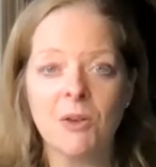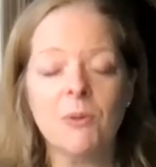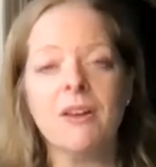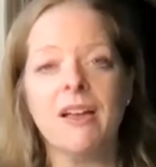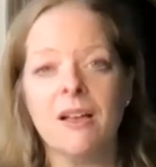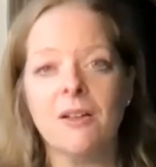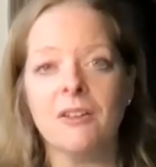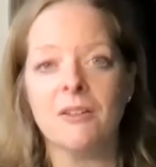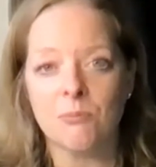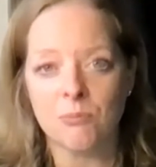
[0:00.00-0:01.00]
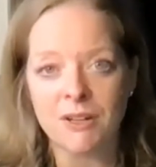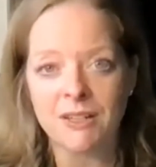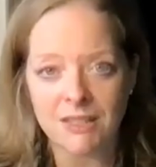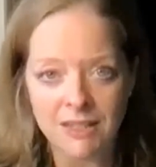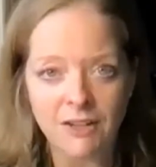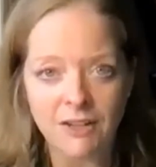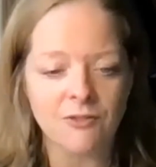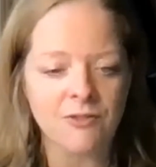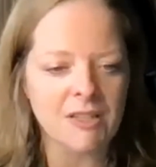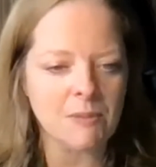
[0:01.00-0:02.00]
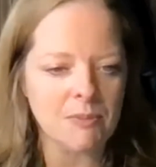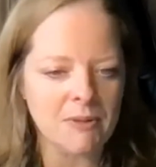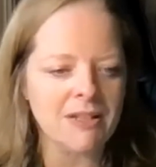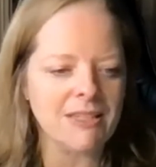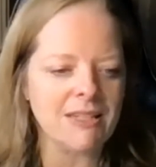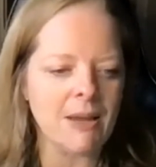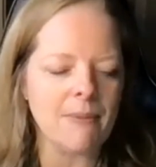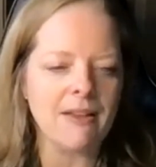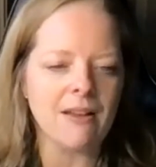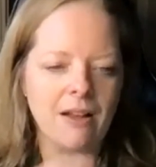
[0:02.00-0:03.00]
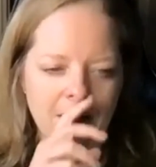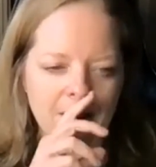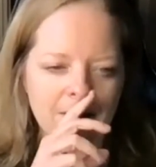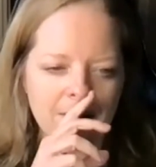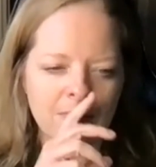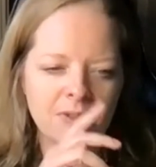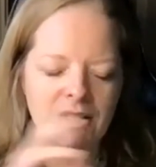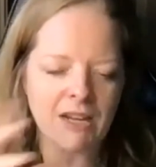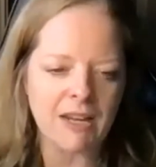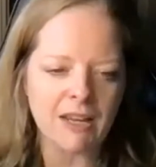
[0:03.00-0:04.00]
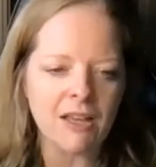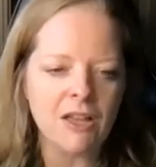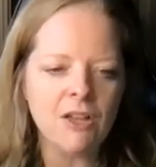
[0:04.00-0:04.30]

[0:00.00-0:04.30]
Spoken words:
you and I held a pretty standard feasibility study.